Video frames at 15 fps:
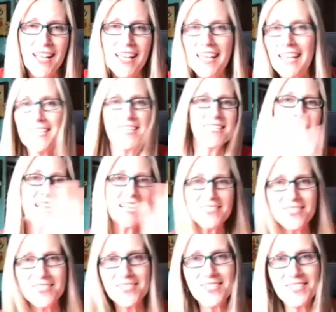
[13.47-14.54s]
Aiden,
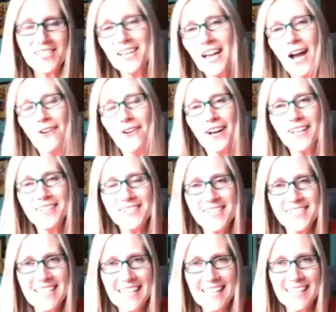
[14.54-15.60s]
nice to see you. How are you
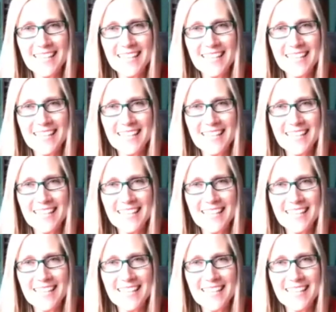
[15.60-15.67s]
today?